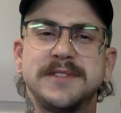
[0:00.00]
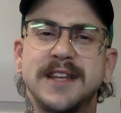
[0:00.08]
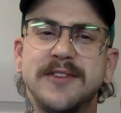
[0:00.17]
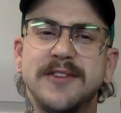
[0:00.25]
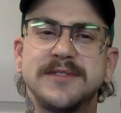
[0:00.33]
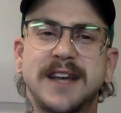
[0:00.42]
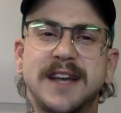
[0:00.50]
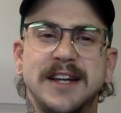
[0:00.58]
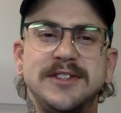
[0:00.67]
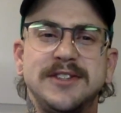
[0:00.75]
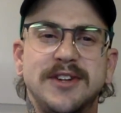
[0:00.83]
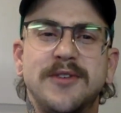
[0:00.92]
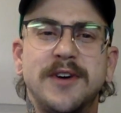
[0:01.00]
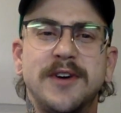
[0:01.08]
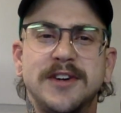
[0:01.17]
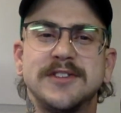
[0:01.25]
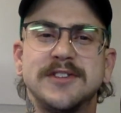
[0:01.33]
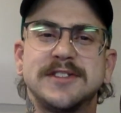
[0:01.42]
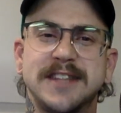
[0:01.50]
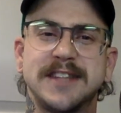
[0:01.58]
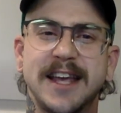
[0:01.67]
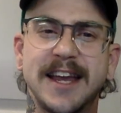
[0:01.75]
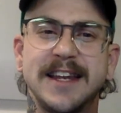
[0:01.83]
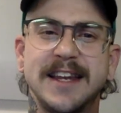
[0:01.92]
I don't understand
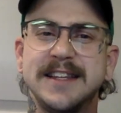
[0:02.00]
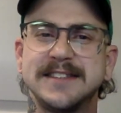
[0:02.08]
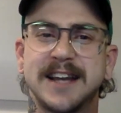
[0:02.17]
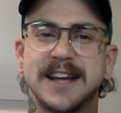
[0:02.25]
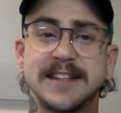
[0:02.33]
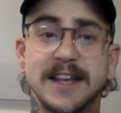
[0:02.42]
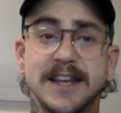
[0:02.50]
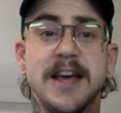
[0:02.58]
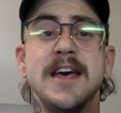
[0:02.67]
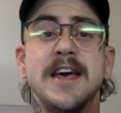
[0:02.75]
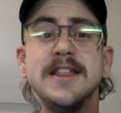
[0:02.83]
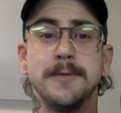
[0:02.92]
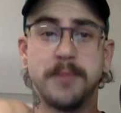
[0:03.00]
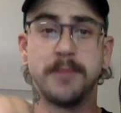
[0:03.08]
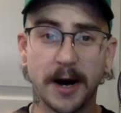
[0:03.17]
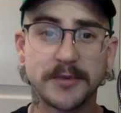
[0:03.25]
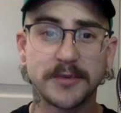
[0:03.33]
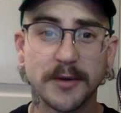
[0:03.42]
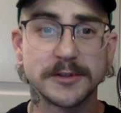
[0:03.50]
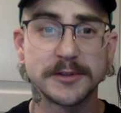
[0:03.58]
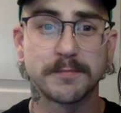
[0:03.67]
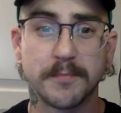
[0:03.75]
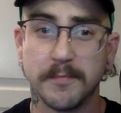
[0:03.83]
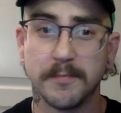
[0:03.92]
these guys. The bomb threat was
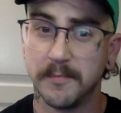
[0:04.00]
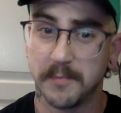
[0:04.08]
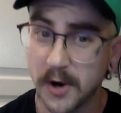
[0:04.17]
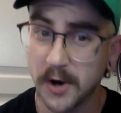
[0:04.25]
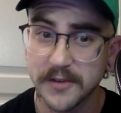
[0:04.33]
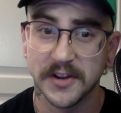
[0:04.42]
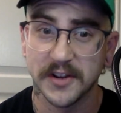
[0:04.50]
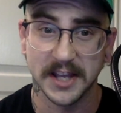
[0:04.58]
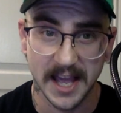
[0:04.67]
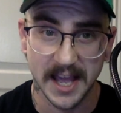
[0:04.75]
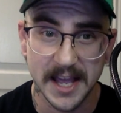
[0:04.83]
part of a game?